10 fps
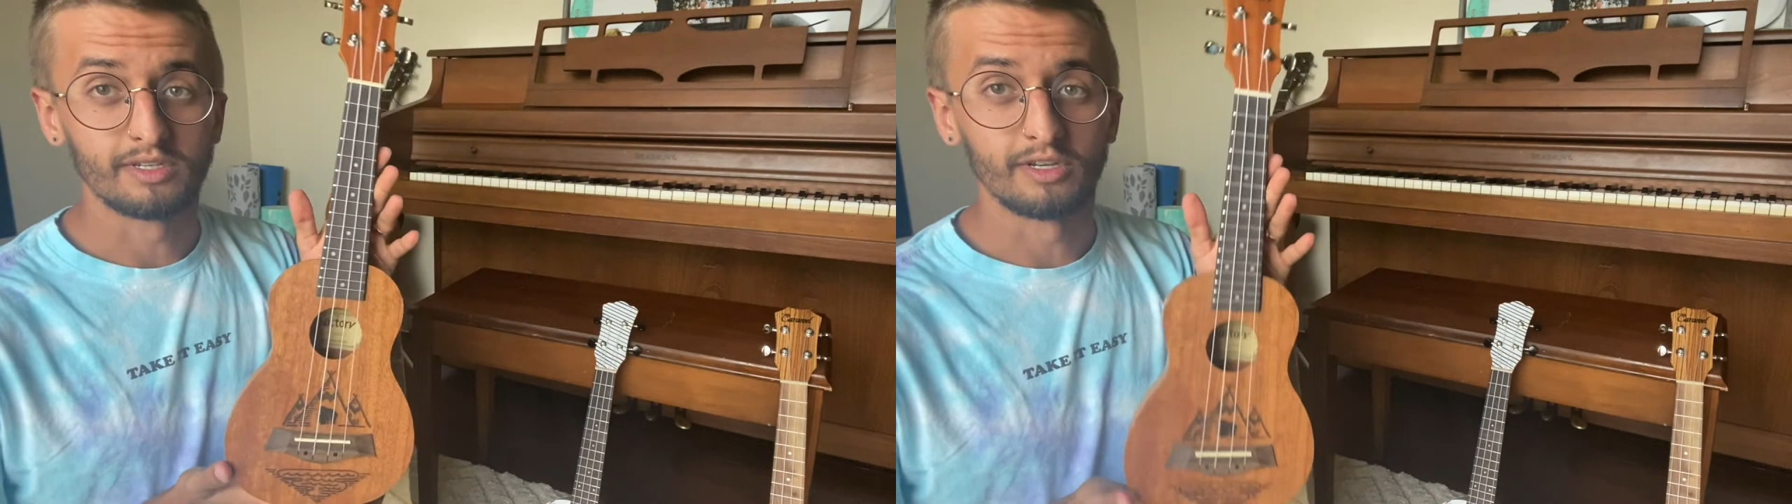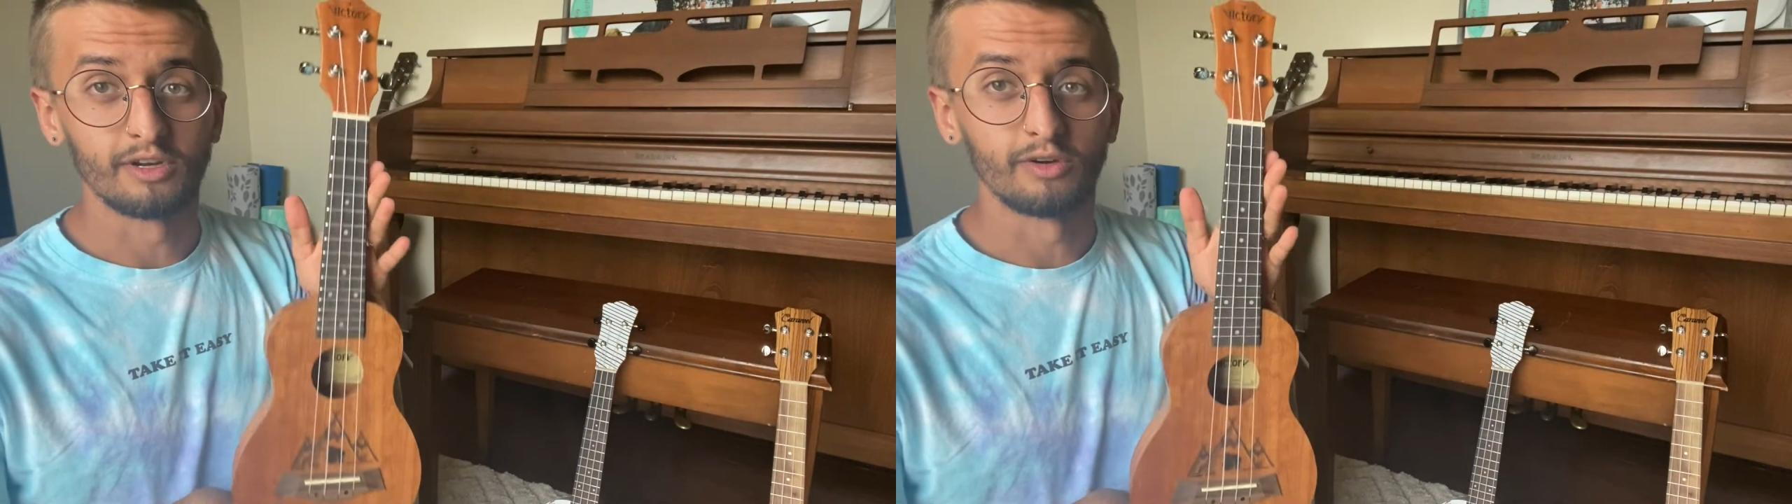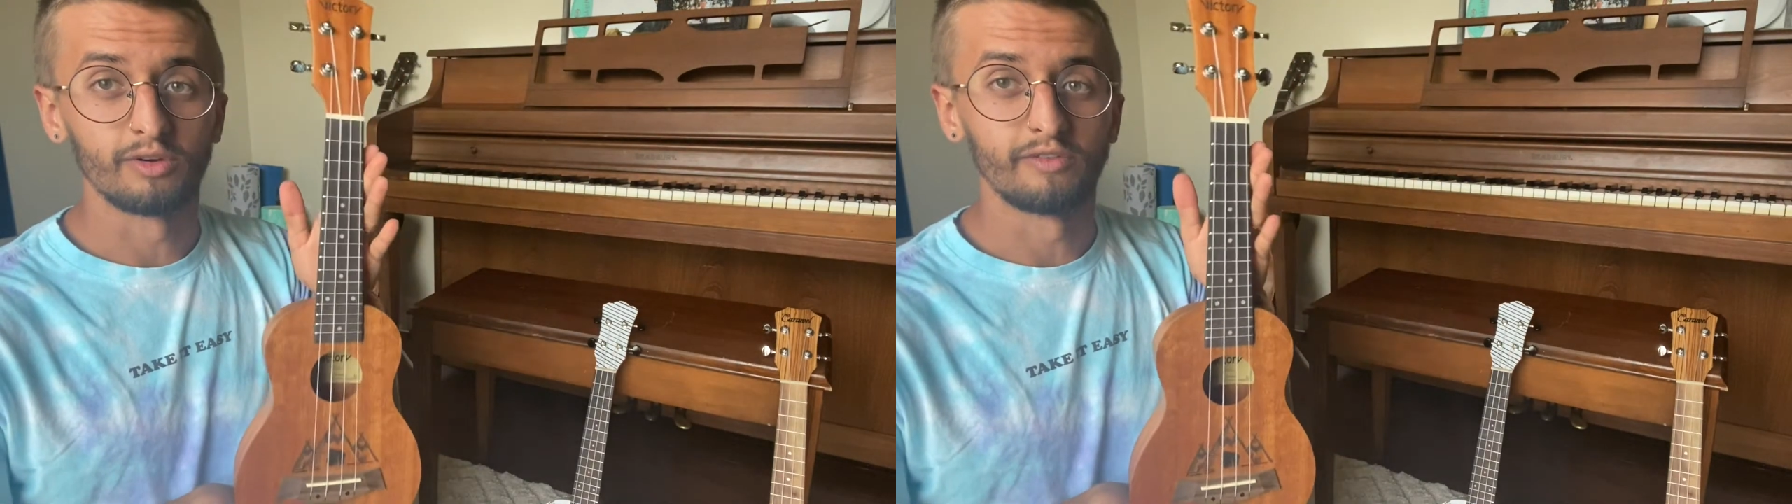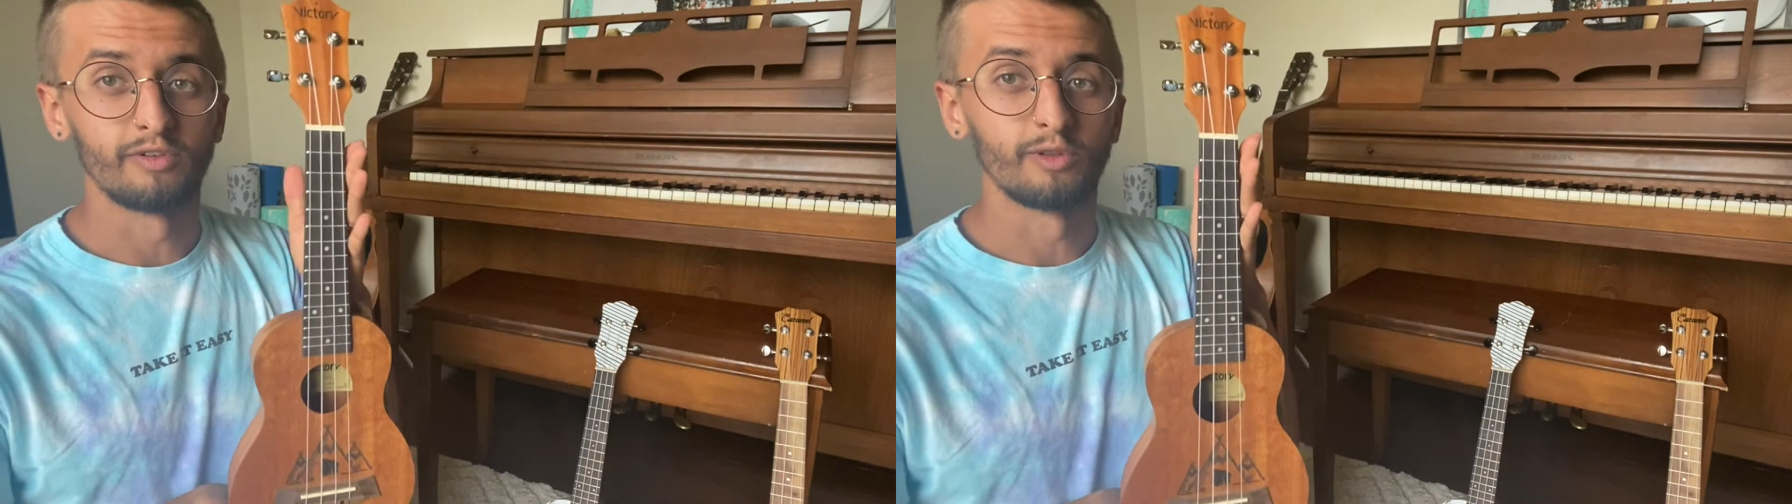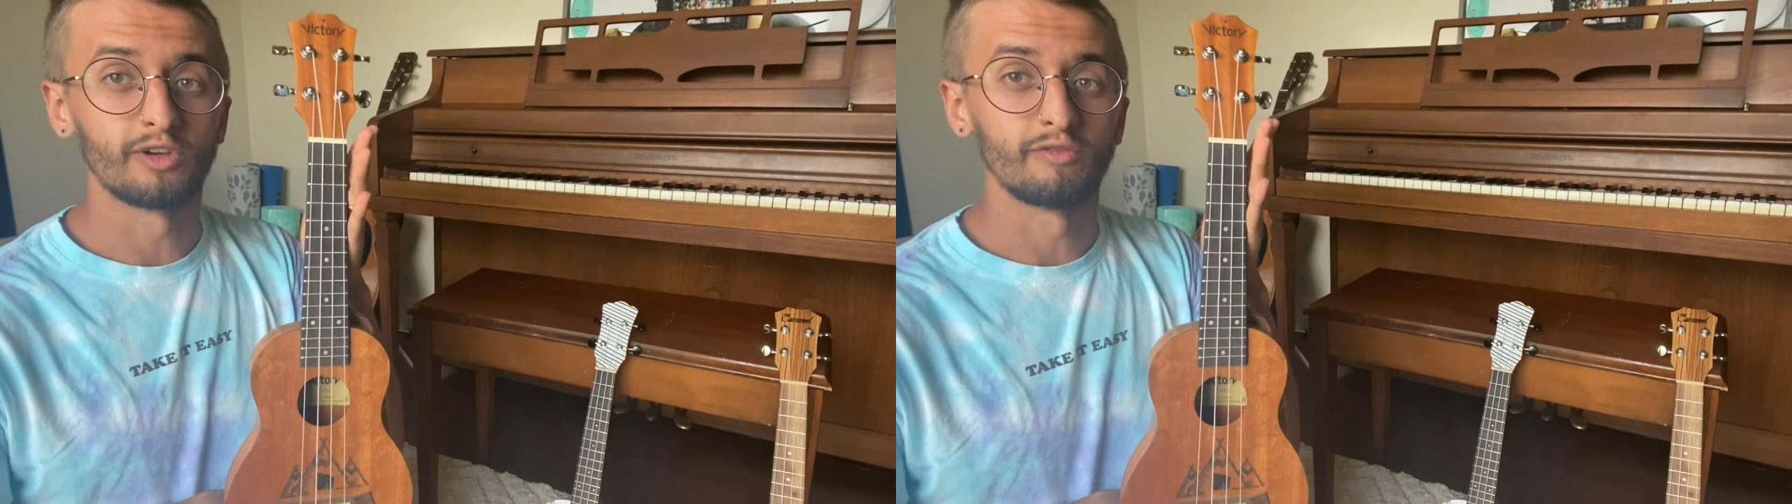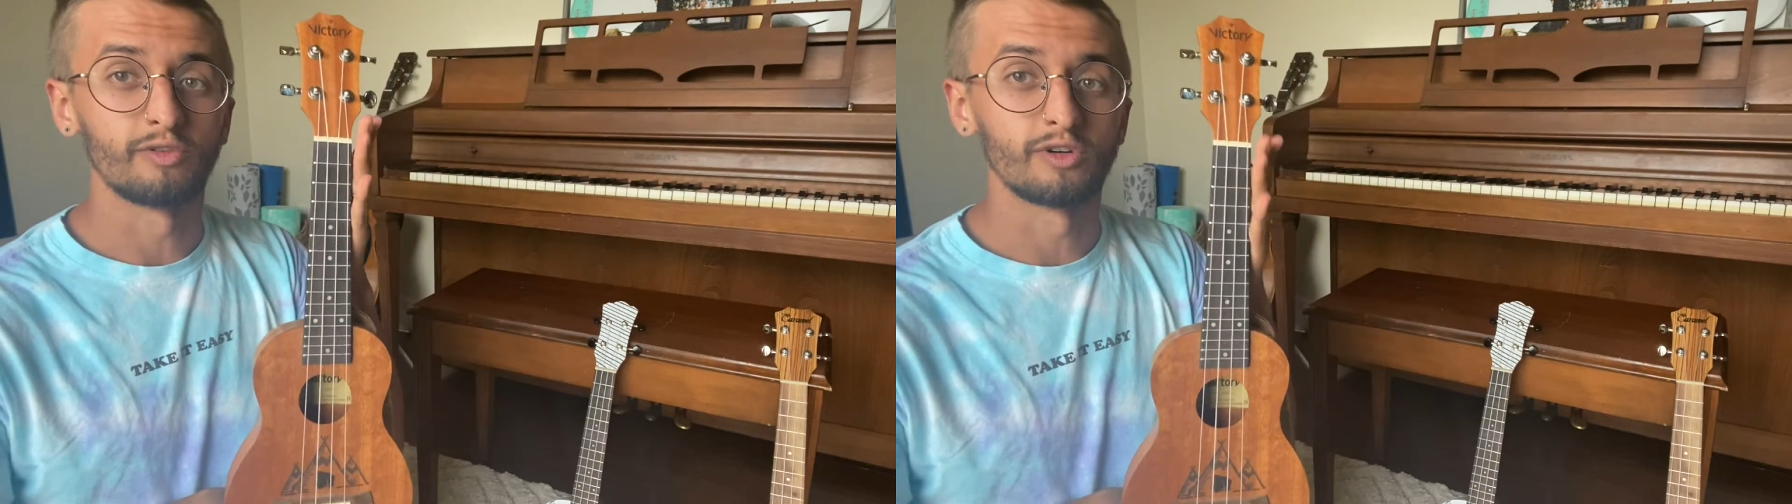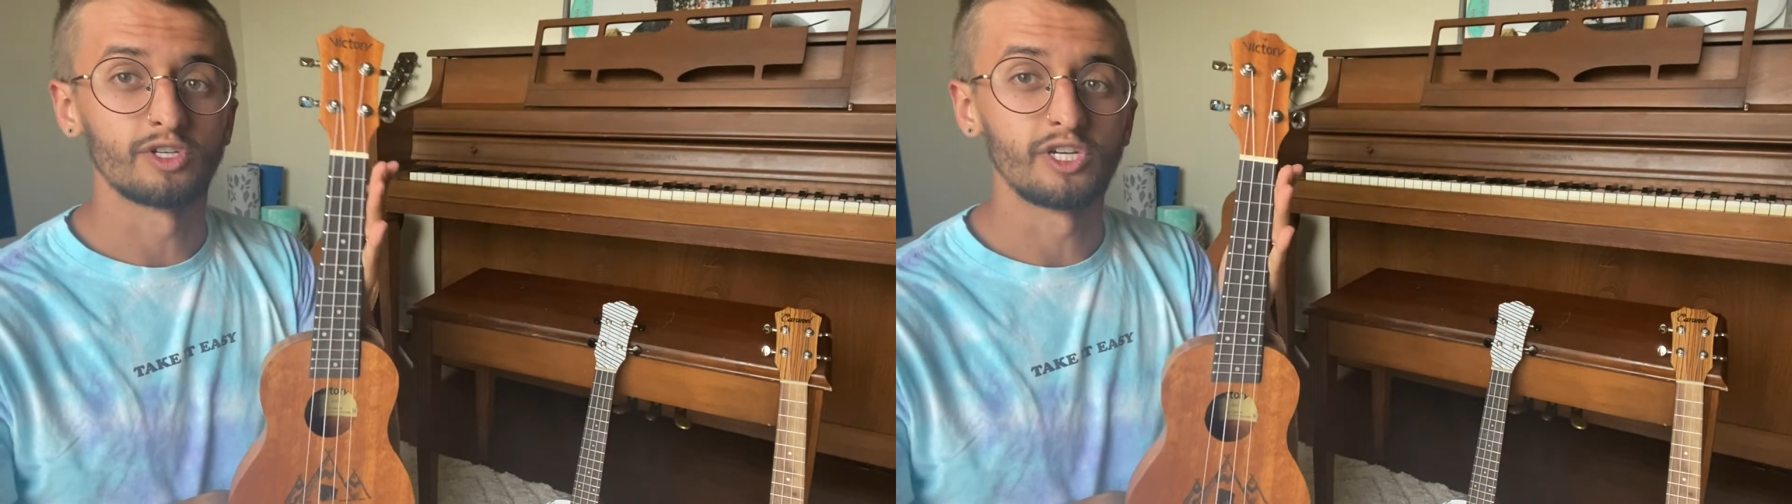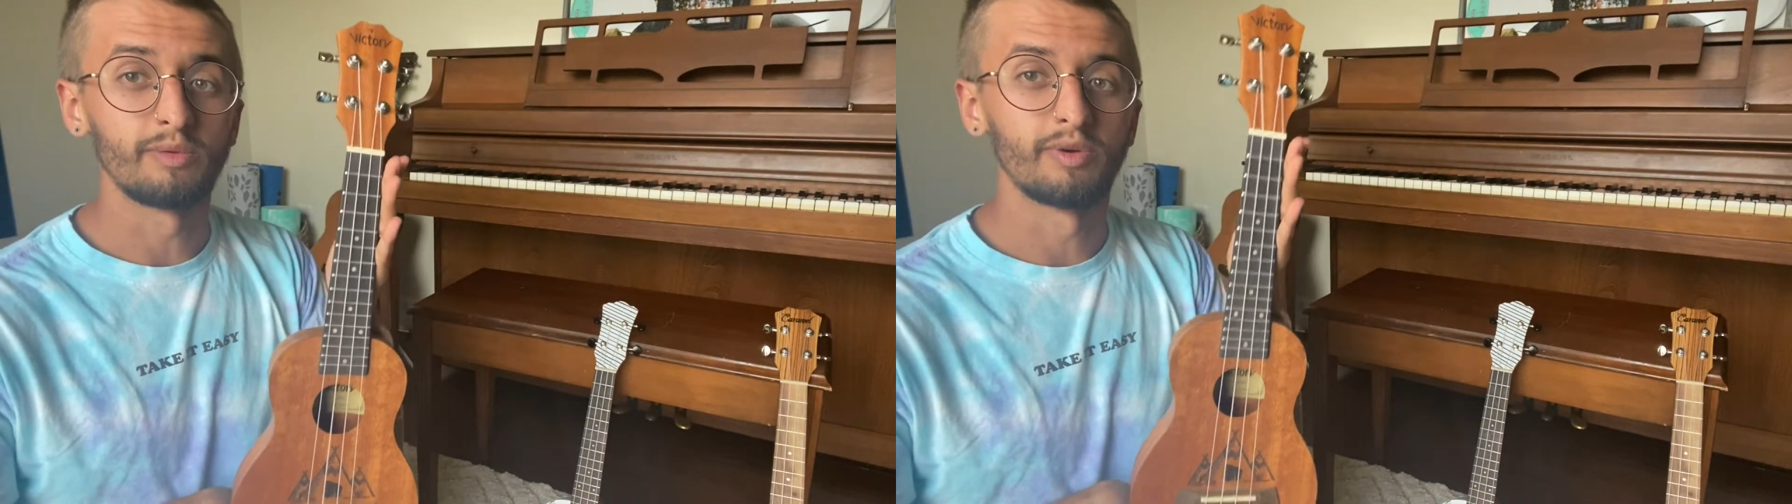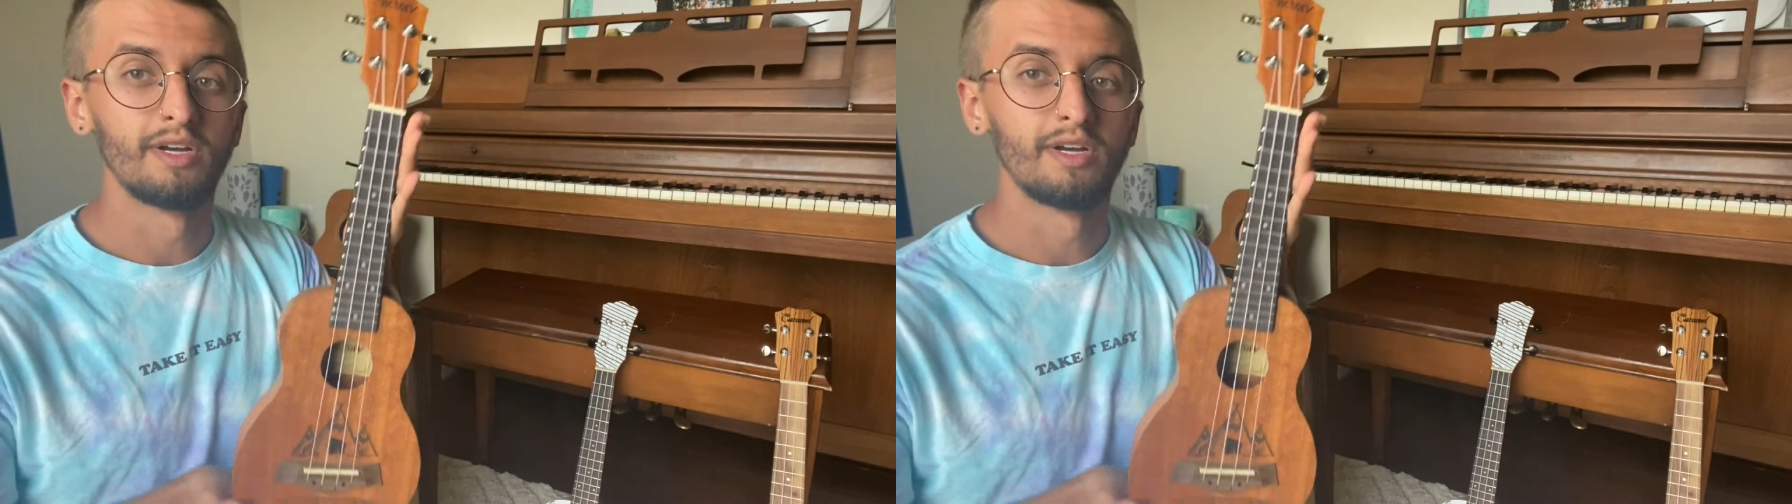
So if you're looking for a cheap